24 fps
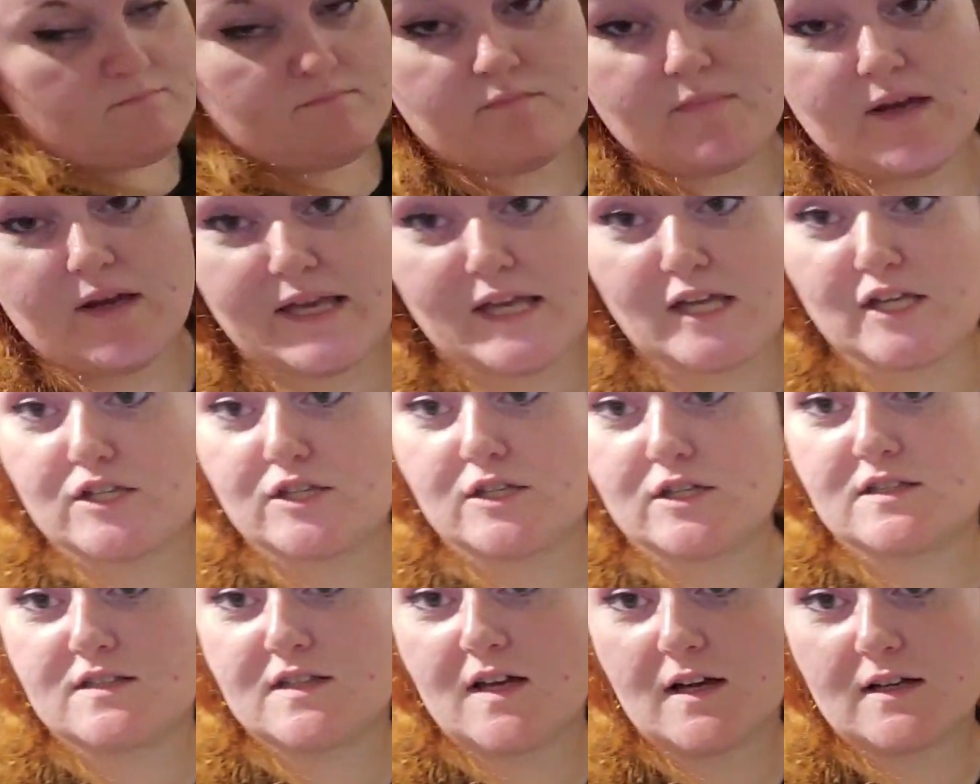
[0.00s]
my
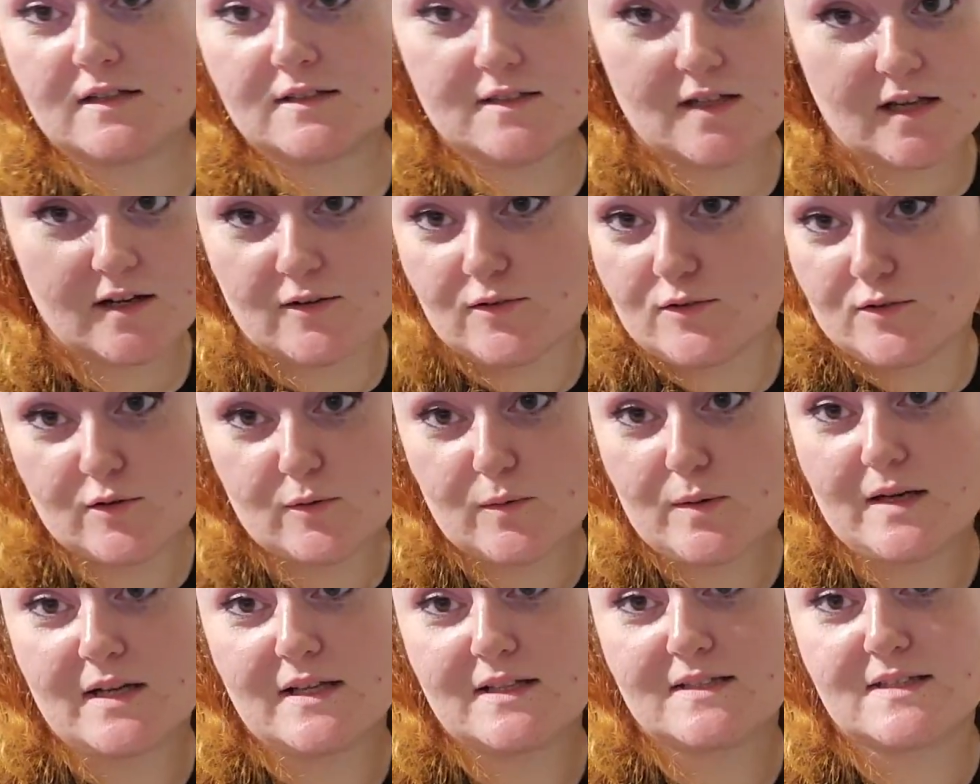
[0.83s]
kitchen sucks. I don't know
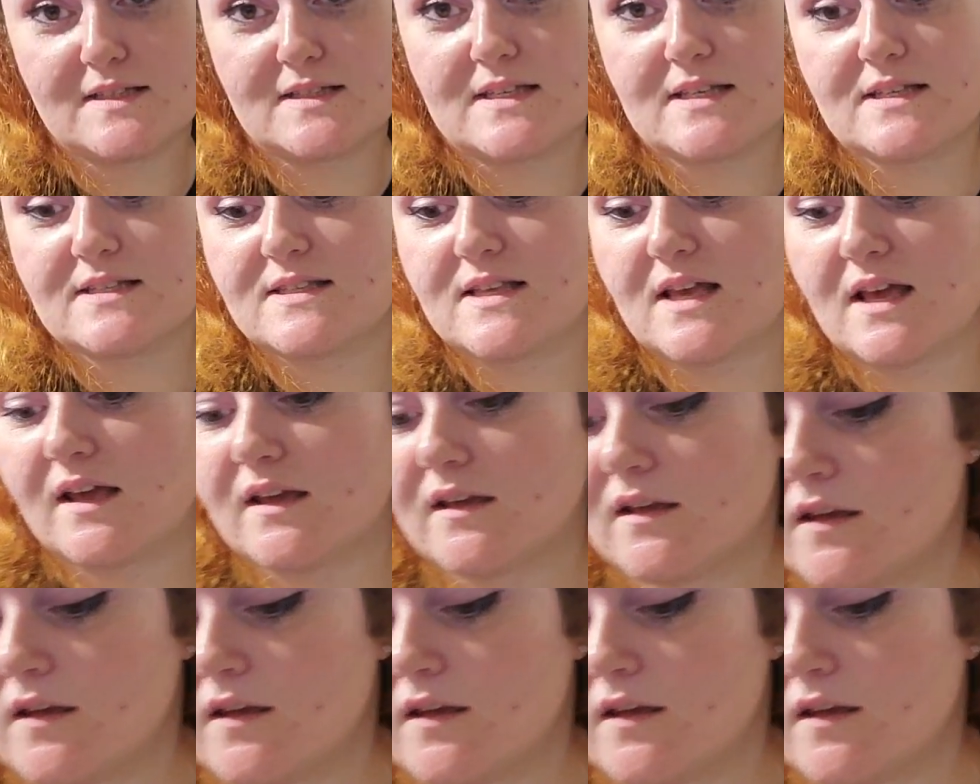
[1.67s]
what else to say.